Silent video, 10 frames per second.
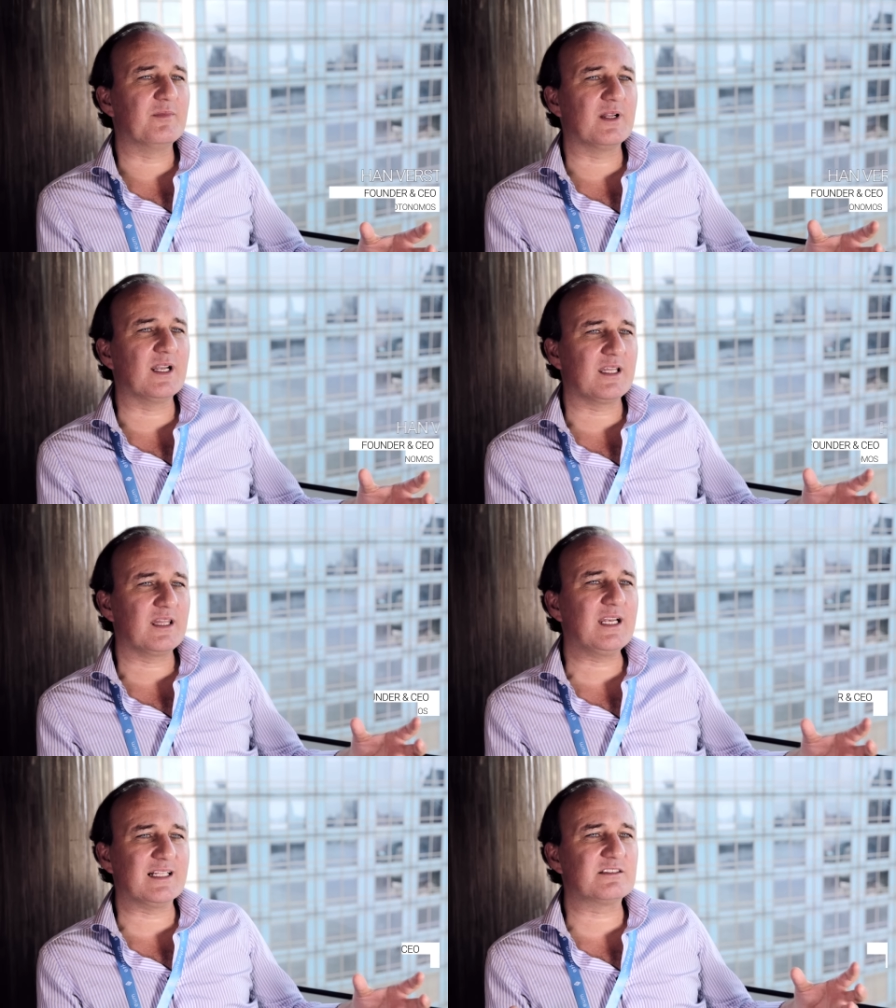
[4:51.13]
And I
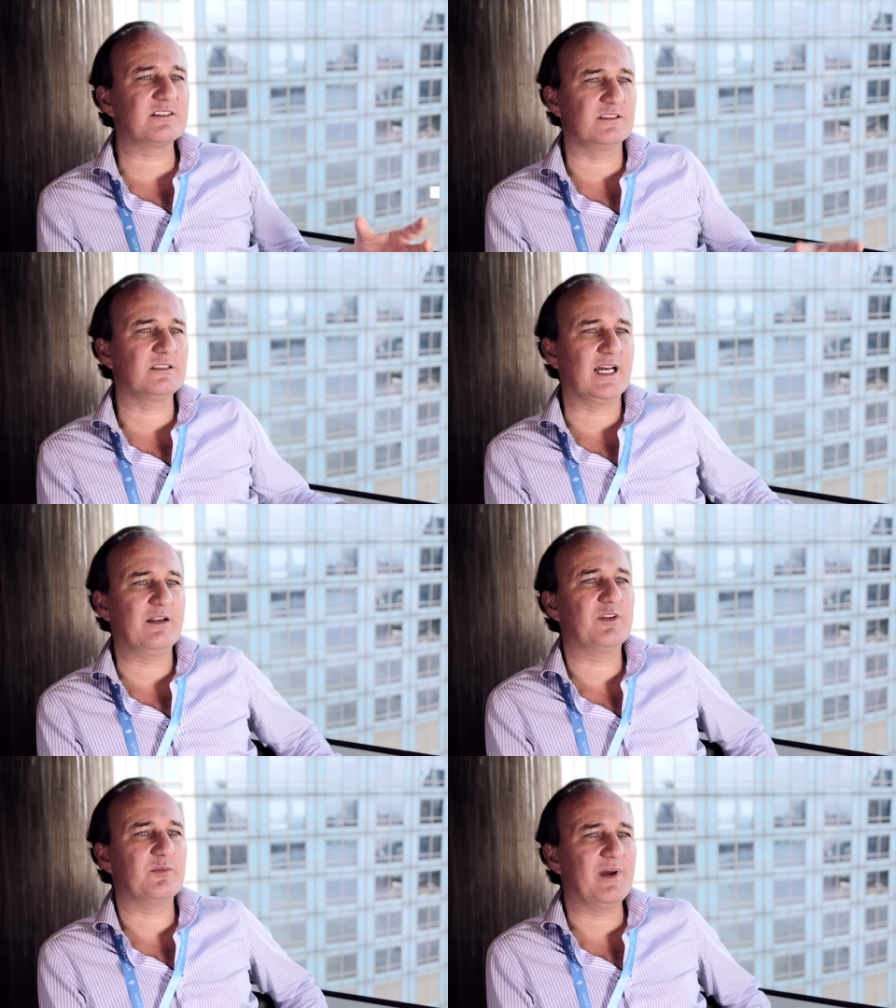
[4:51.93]
think that's still kind
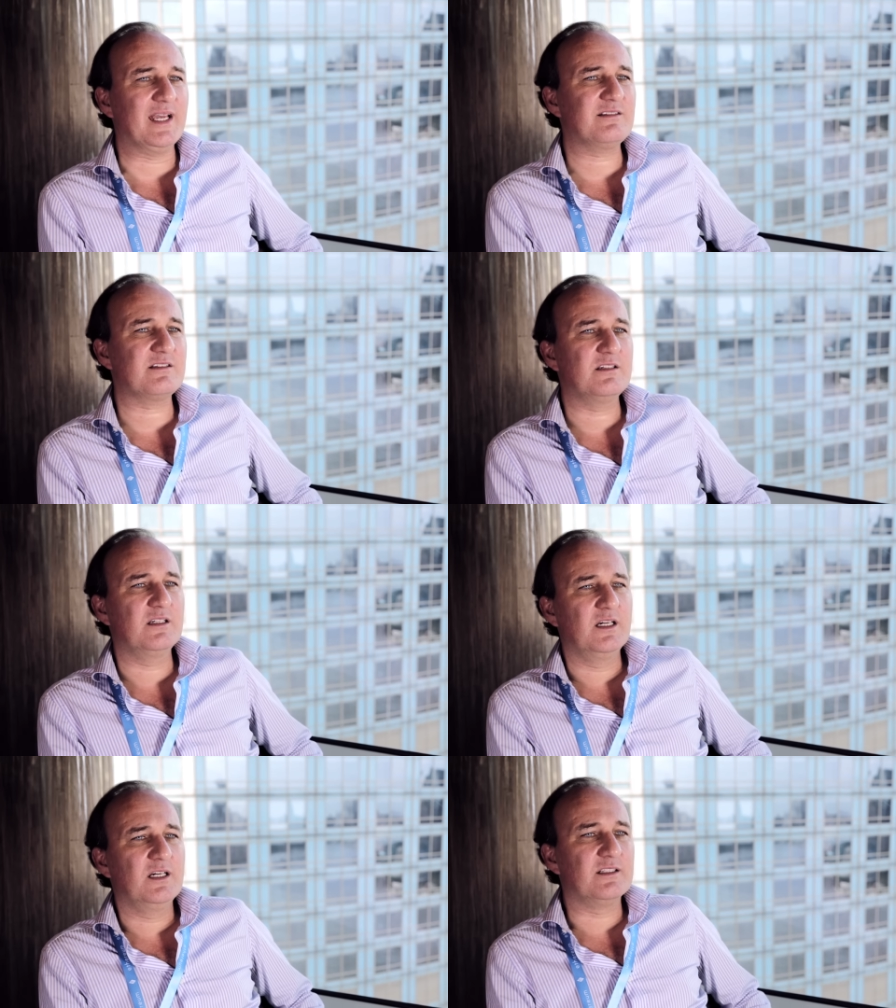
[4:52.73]
of the best
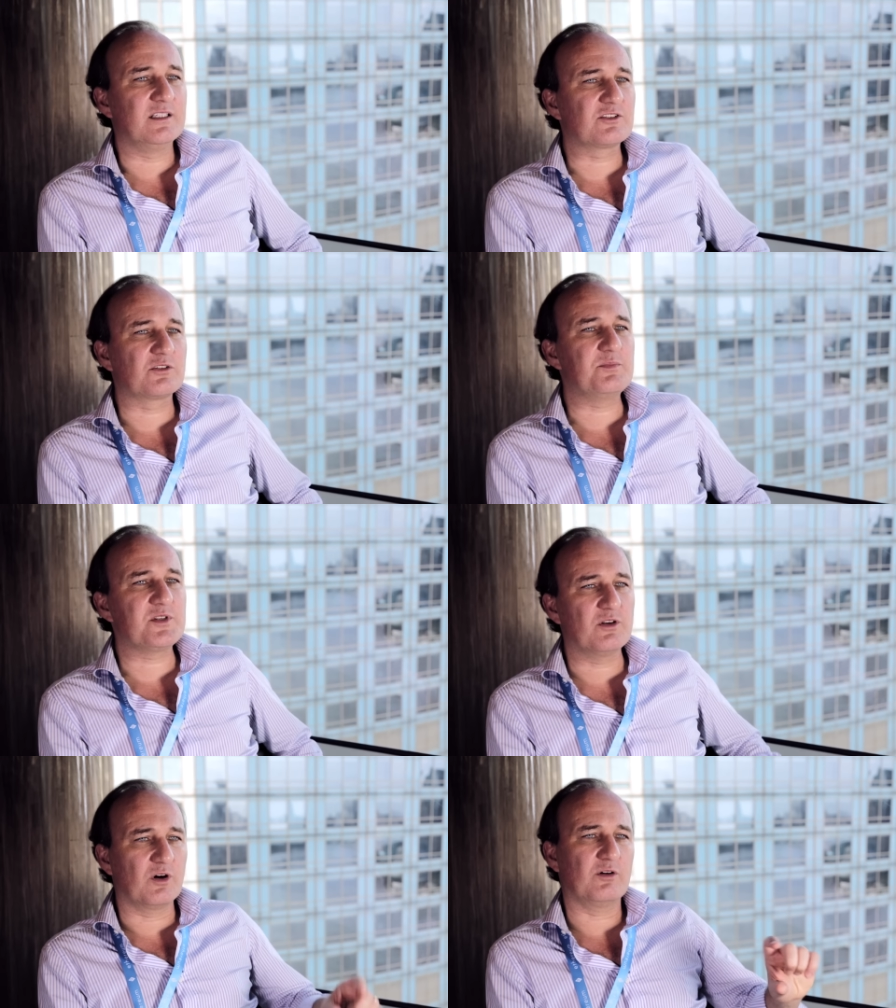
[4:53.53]

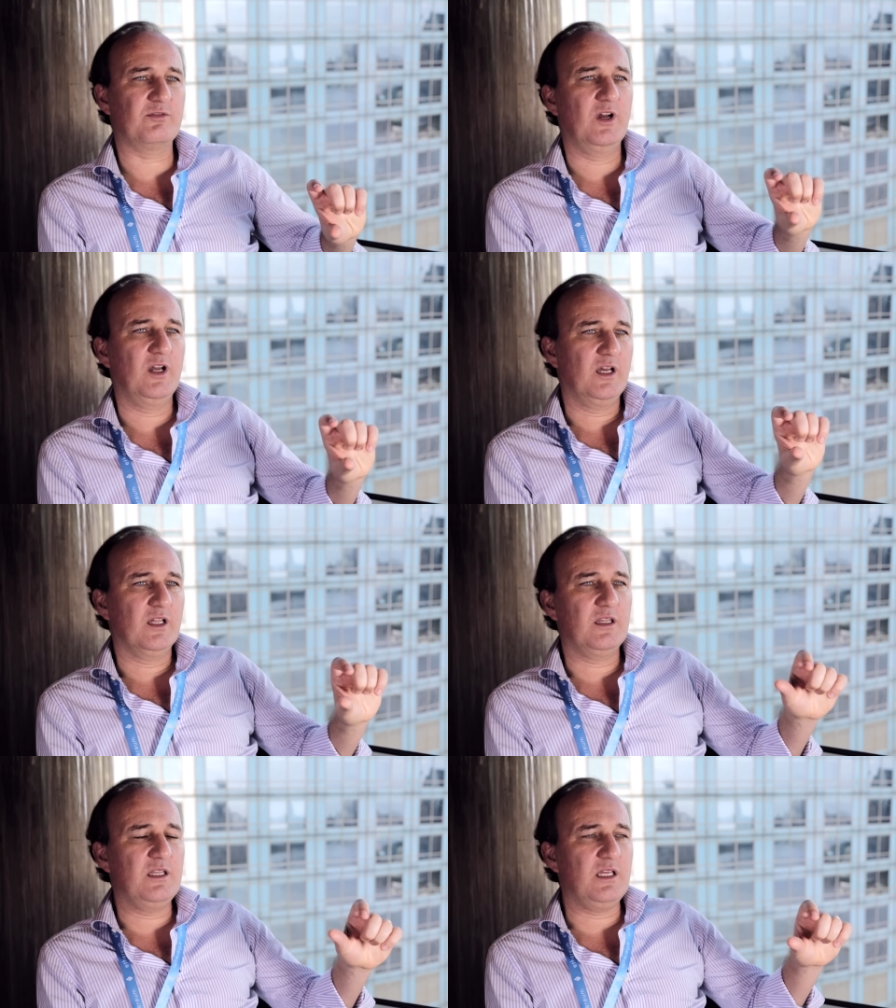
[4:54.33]
description of
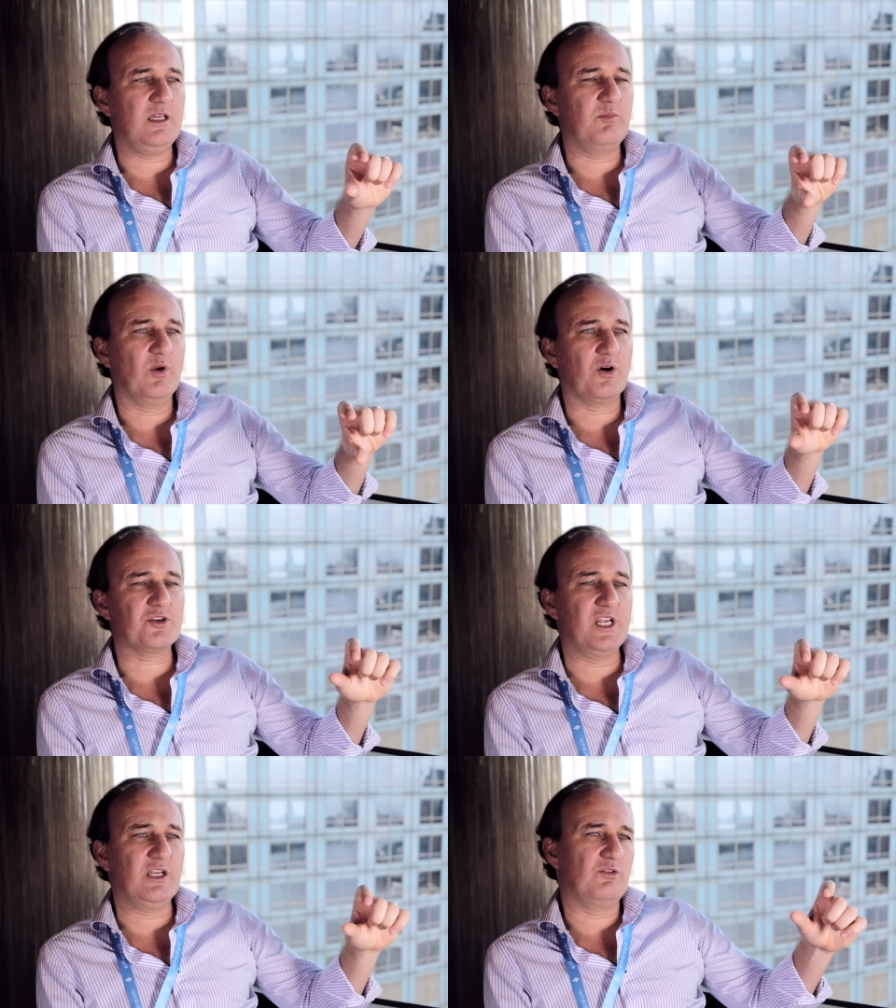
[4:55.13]
the
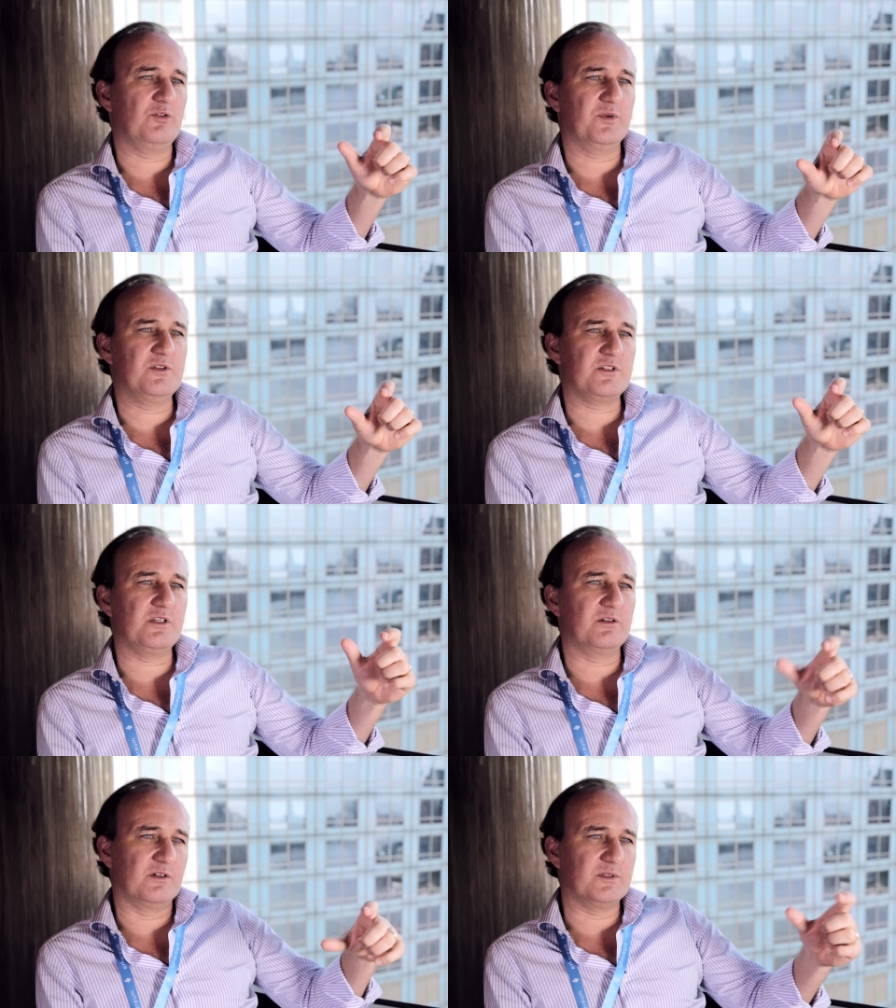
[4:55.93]
blockchain two point
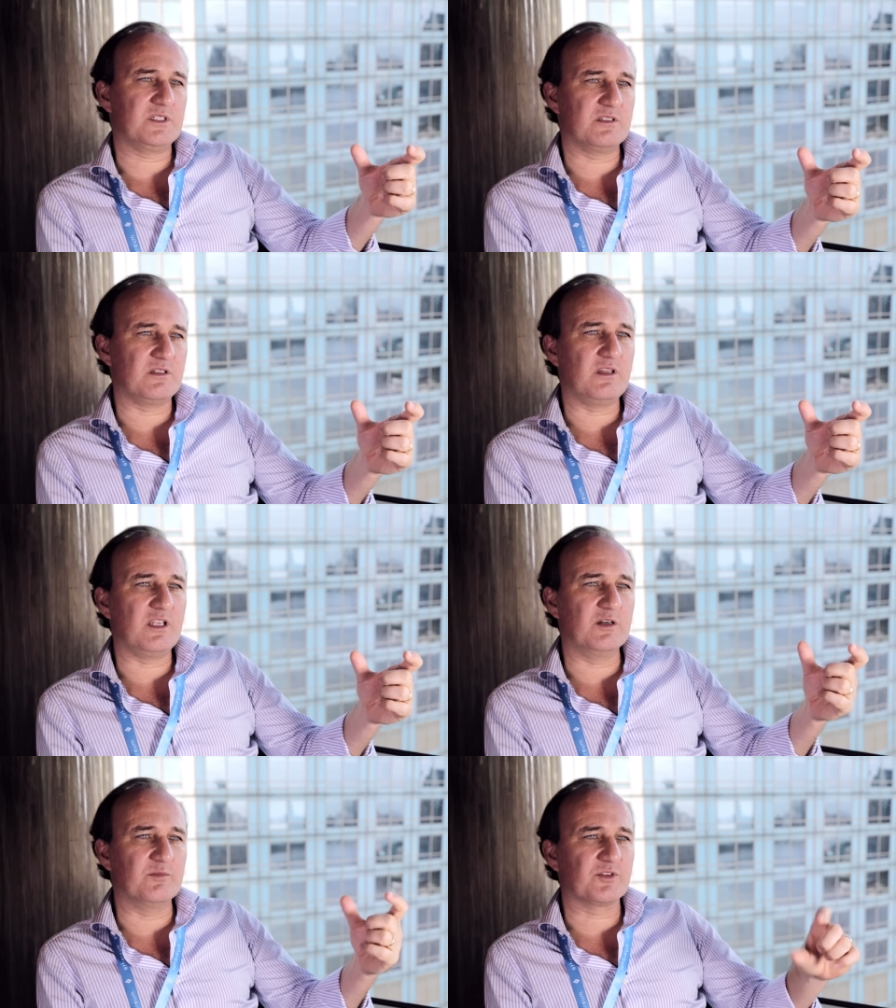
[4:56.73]
oh, which is
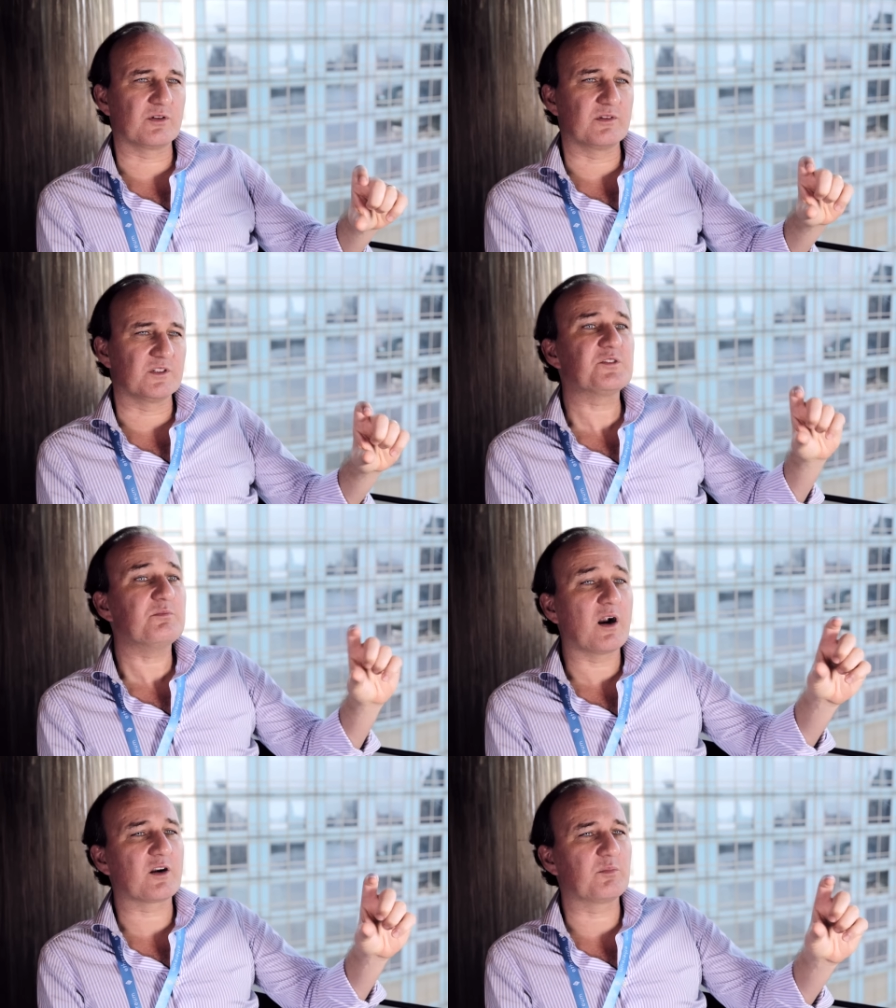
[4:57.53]
Ethereum, sort of the
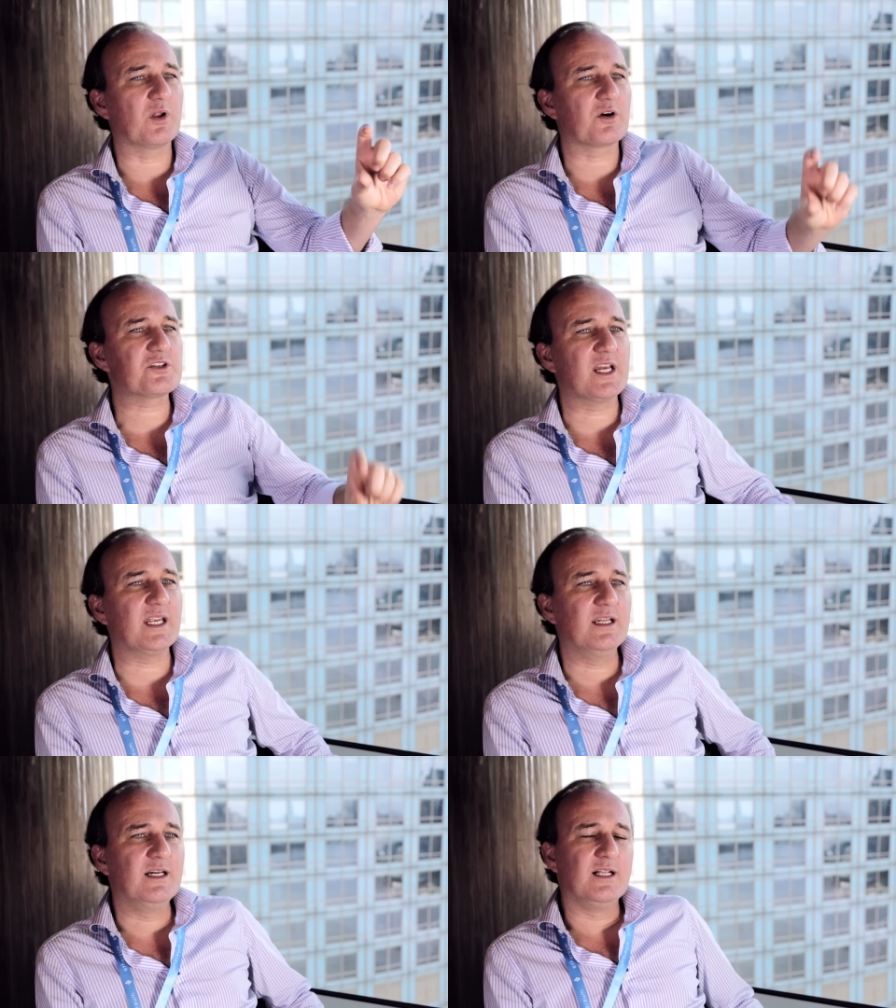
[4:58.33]
smart
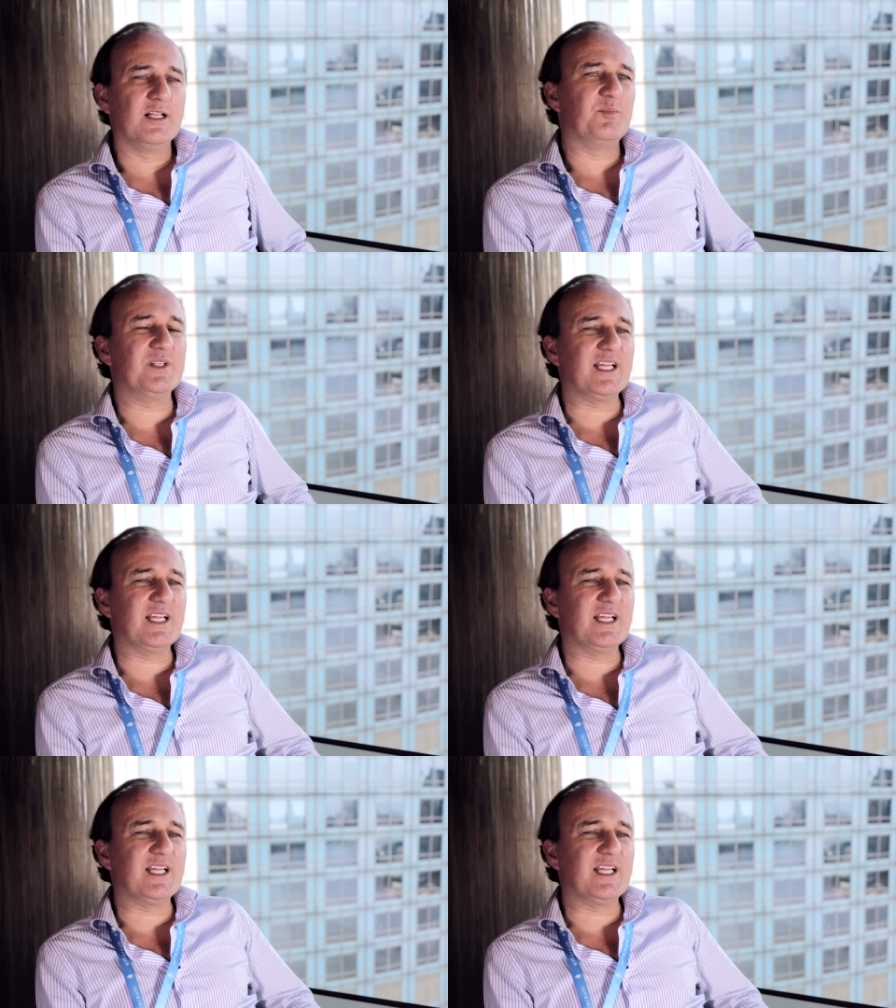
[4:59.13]
blockchain. But